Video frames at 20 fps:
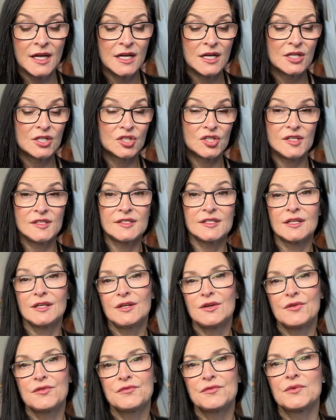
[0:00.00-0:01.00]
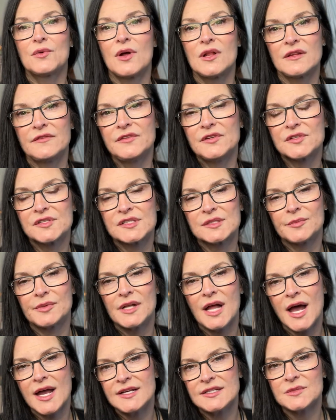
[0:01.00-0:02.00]
She's going to go through all of your
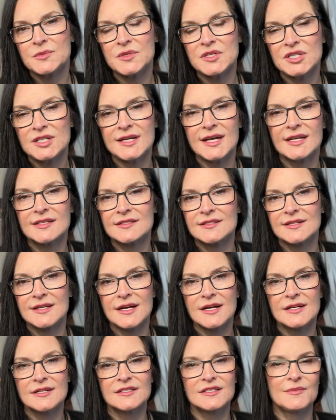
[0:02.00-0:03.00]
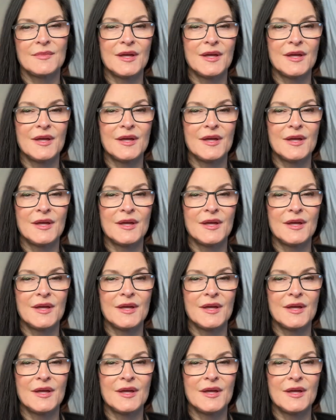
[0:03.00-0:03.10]
supplies when she gets there to make